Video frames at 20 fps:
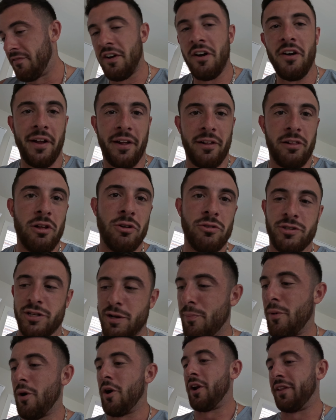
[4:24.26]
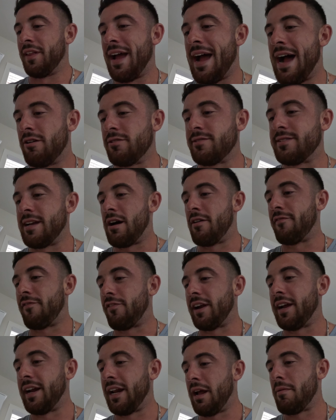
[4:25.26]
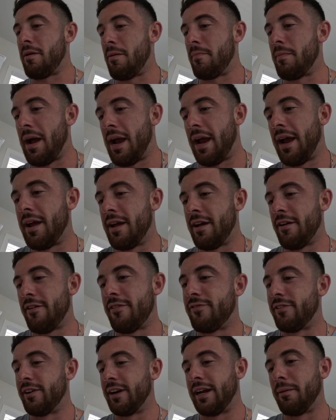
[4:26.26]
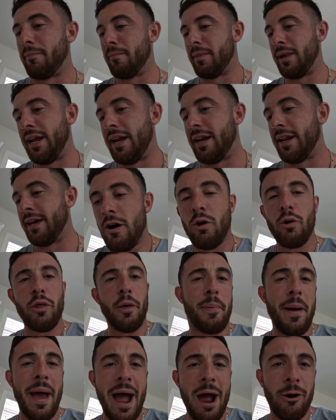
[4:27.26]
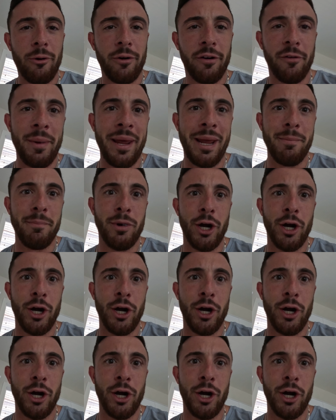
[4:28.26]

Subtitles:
very close to burning the house down, forgetting about my freaking meat. Oh, the power of meat